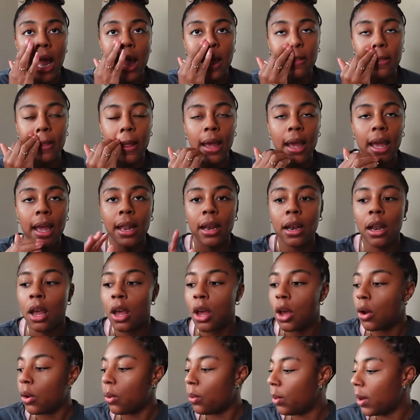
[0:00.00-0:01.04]
and then
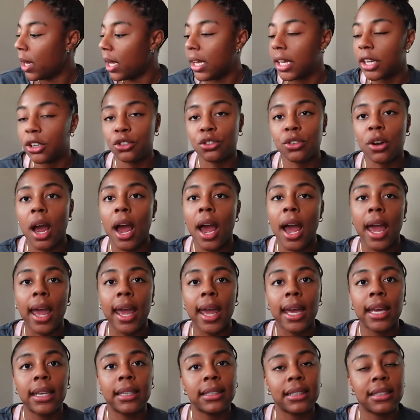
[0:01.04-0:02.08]
we can try
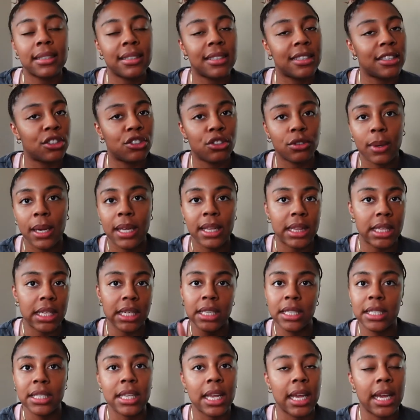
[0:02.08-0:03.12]
and situate these